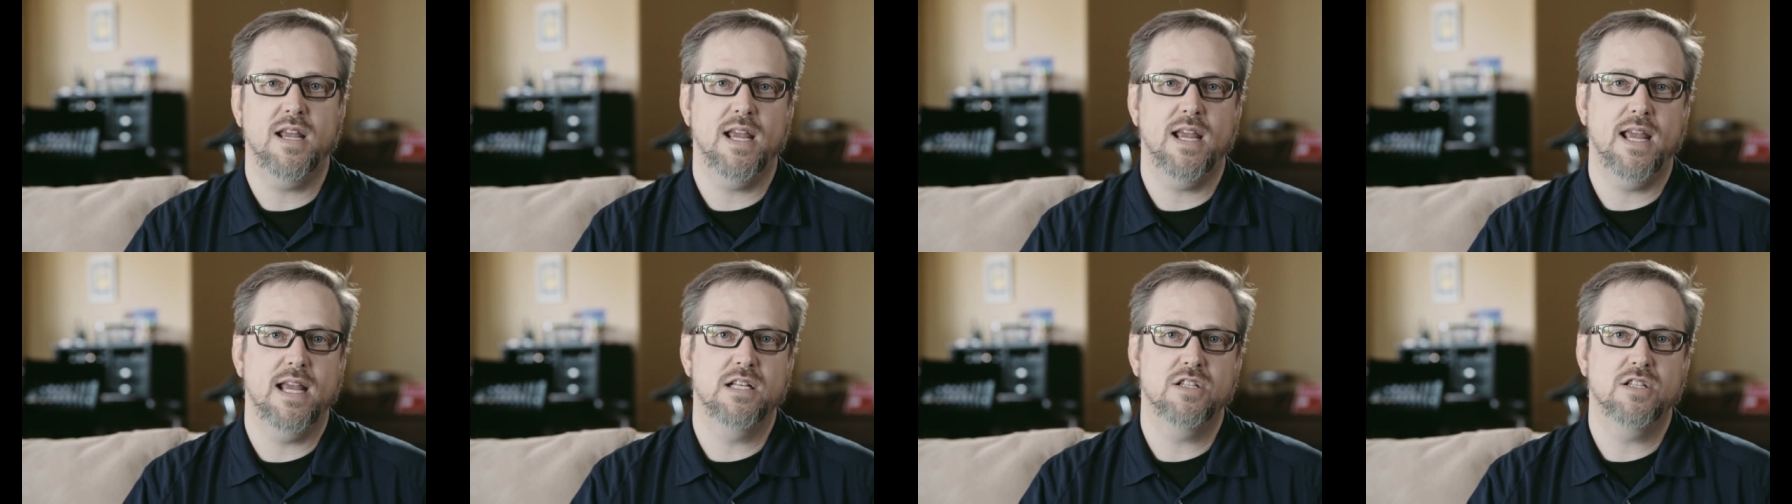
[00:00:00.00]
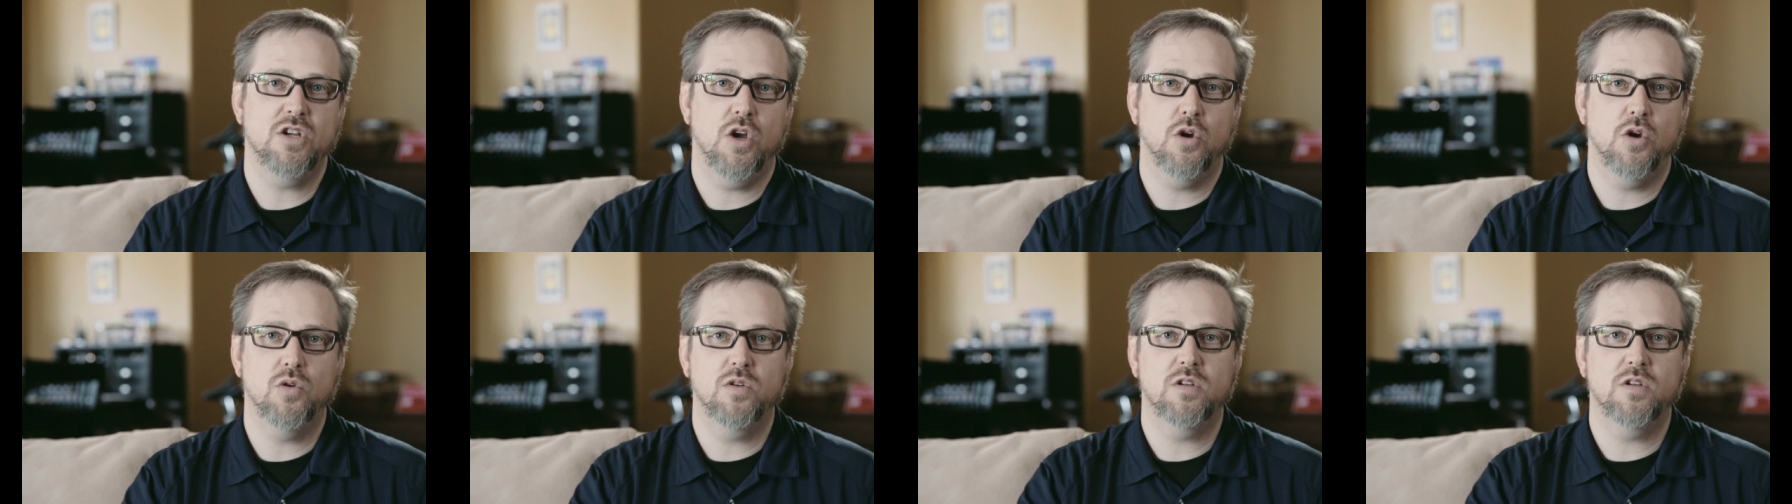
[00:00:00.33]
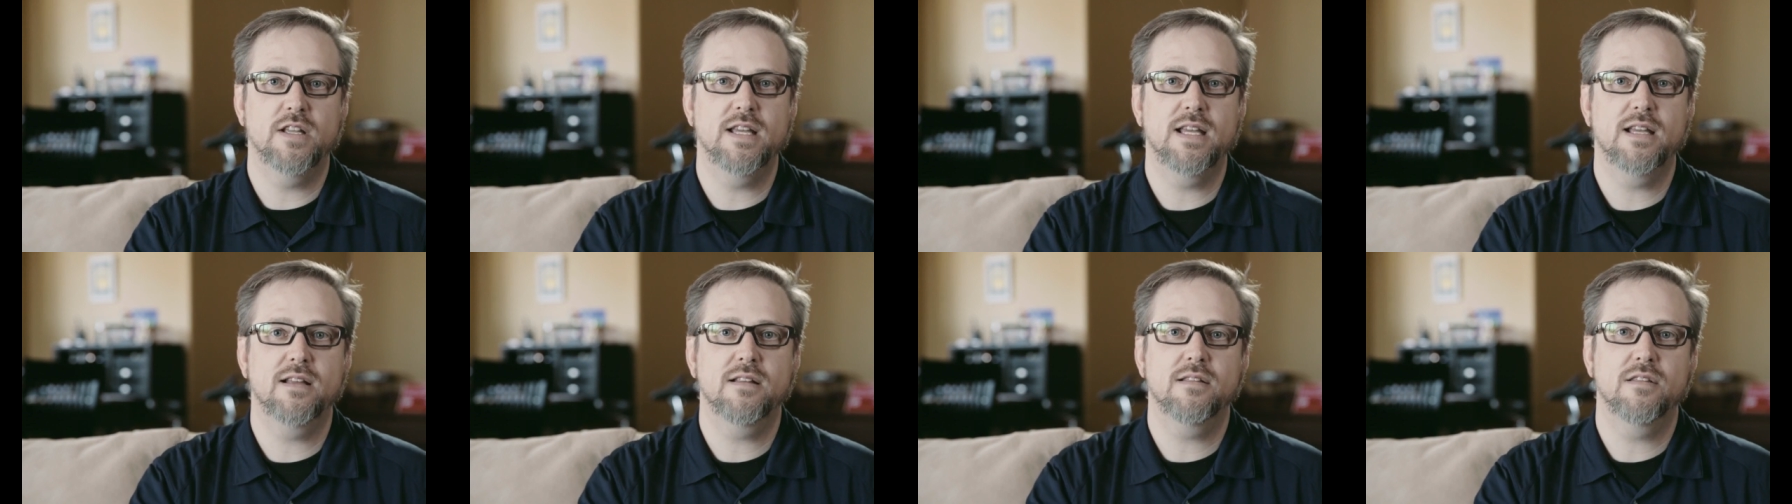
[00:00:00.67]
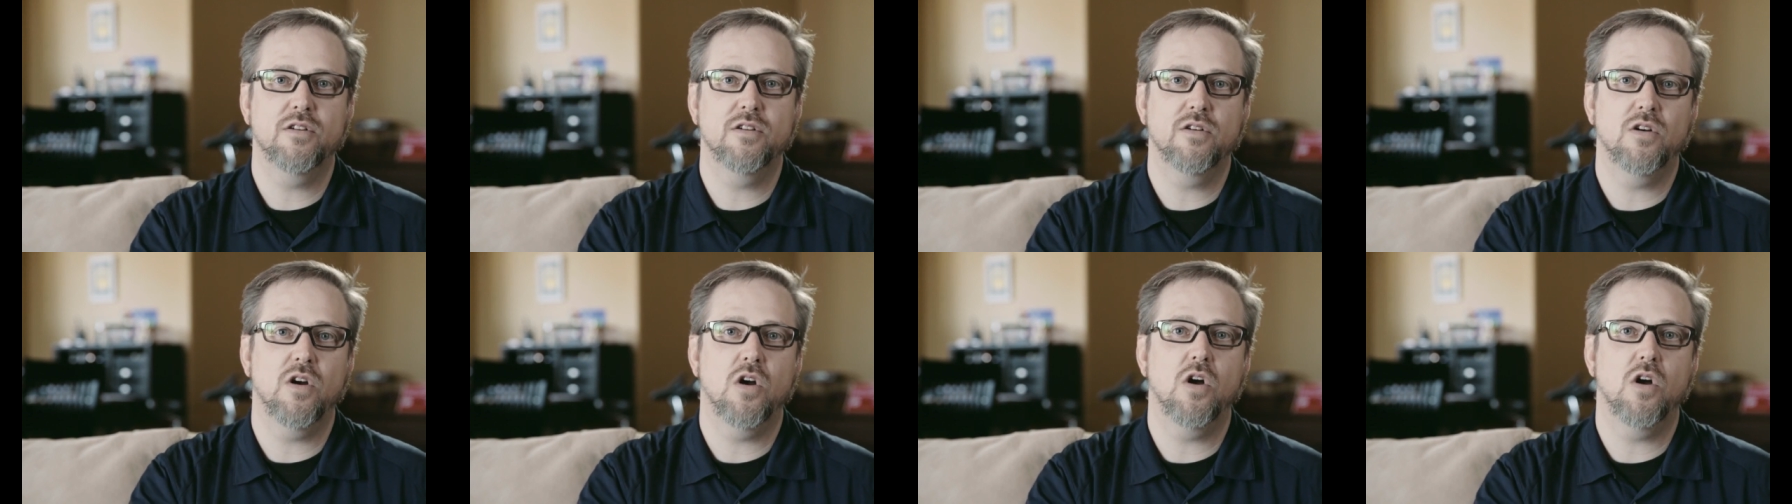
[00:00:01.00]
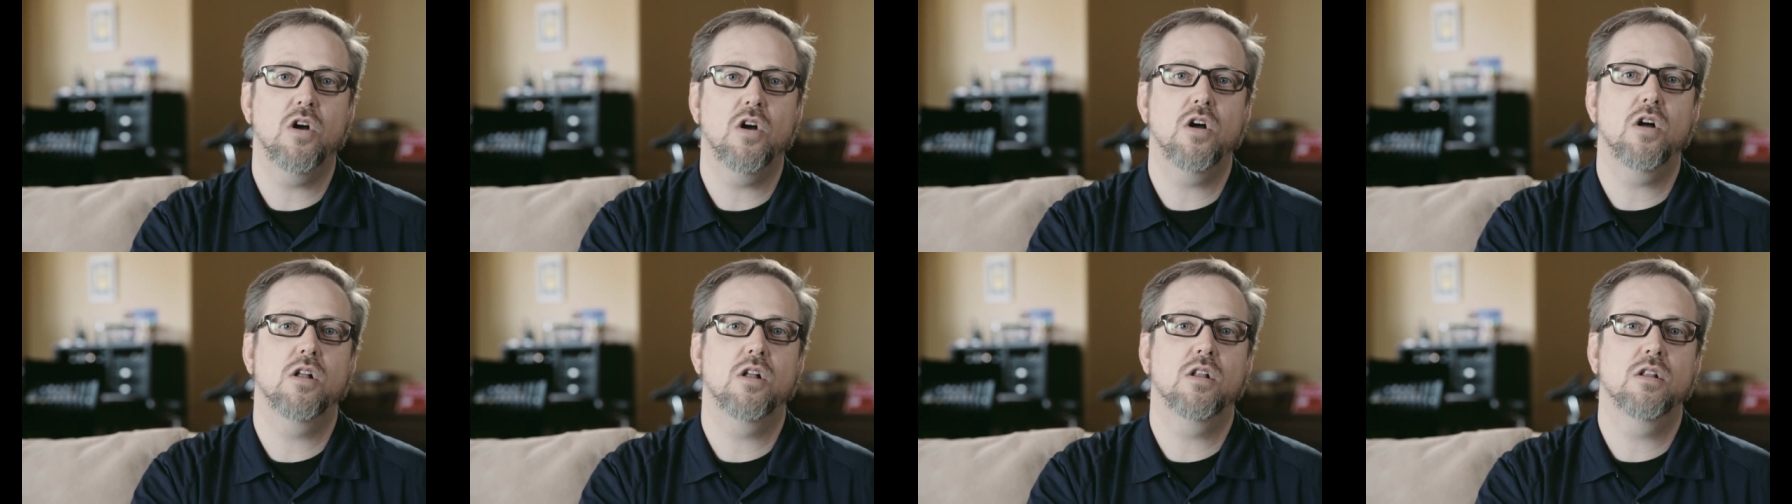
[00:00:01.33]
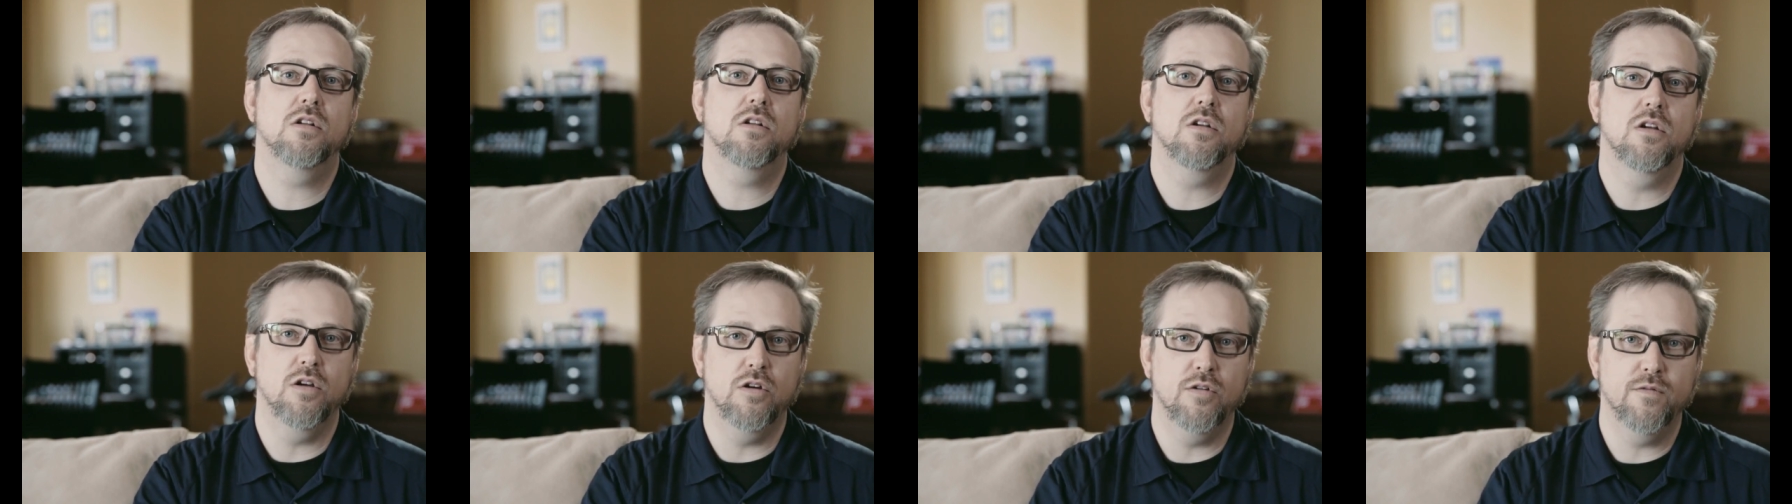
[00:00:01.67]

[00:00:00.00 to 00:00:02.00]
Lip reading: and totaling, they're all